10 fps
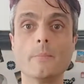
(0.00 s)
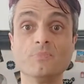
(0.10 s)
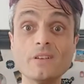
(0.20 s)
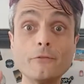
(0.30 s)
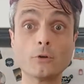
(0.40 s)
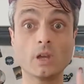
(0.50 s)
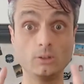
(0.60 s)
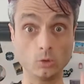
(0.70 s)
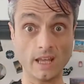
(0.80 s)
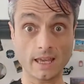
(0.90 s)
Never forget
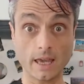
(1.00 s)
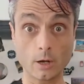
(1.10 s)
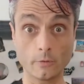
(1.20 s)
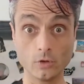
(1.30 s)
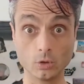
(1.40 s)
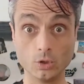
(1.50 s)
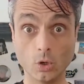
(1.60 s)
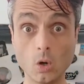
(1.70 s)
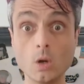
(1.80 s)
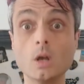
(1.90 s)
to take care of your
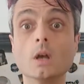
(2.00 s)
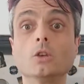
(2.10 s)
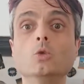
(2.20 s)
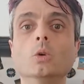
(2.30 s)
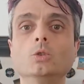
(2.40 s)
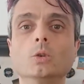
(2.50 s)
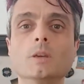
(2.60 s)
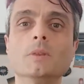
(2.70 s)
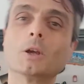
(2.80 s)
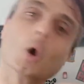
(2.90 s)
dough. You want to
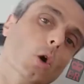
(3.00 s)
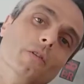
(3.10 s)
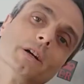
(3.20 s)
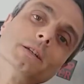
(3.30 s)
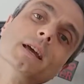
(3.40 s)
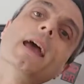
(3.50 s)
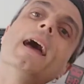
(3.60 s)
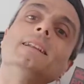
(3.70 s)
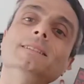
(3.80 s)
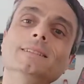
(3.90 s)
keep it covered
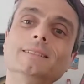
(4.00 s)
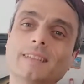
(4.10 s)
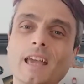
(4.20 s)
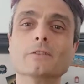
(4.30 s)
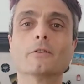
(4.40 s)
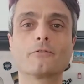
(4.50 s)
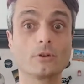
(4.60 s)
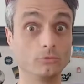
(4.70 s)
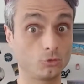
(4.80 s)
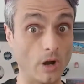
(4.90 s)
and safe
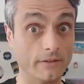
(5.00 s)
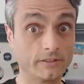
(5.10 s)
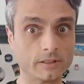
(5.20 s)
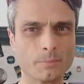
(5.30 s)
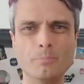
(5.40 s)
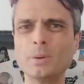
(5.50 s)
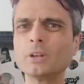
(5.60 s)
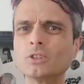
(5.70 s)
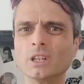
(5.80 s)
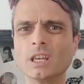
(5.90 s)
from drafts.
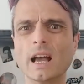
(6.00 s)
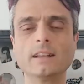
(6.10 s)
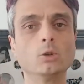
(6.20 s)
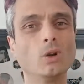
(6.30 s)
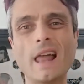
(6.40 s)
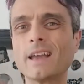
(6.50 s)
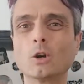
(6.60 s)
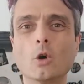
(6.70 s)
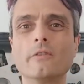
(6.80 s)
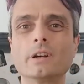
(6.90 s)
Personally, I don't like
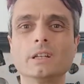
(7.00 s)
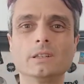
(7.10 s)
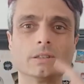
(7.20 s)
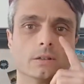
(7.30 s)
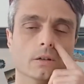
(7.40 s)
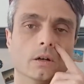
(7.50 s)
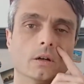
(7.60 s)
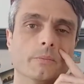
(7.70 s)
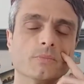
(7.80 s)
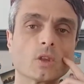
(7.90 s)
covering it
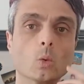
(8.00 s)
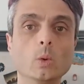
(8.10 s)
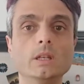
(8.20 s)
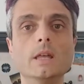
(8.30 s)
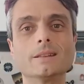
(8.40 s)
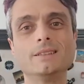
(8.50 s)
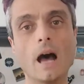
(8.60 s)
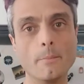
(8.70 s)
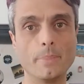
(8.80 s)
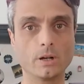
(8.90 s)
with that
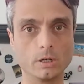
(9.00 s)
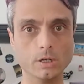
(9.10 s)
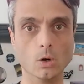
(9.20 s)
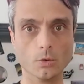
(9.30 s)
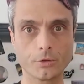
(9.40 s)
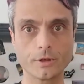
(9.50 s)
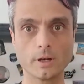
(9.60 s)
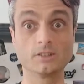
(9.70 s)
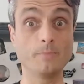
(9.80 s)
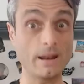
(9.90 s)
damp cloth,
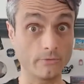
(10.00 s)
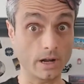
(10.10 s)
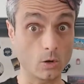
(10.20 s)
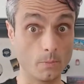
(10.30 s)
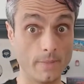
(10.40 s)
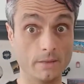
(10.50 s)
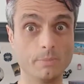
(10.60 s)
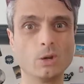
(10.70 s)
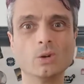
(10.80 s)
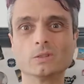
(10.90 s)
as many recommend,
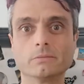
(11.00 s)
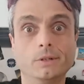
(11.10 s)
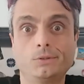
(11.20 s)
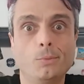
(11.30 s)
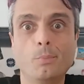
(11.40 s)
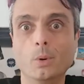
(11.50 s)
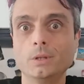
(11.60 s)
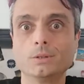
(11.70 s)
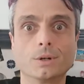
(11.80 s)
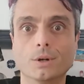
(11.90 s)
because at some
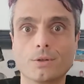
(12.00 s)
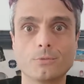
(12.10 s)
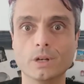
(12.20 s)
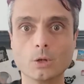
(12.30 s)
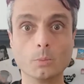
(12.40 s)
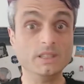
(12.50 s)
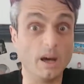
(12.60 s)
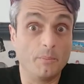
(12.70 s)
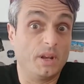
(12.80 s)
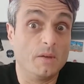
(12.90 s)
point the cloth will not be
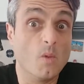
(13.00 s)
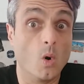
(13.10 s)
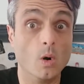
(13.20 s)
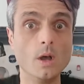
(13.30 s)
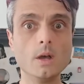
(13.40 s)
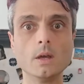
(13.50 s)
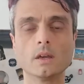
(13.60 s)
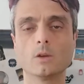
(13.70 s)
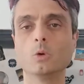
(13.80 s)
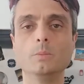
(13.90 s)
damp anymore.
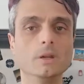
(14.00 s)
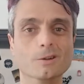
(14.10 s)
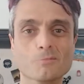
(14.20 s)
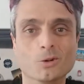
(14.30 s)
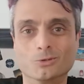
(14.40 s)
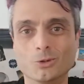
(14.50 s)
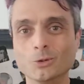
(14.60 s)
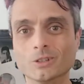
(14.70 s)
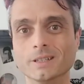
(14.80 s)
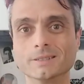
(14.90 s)
It will be almost
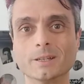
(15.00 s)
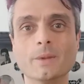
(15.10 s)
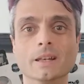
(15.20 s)
useless.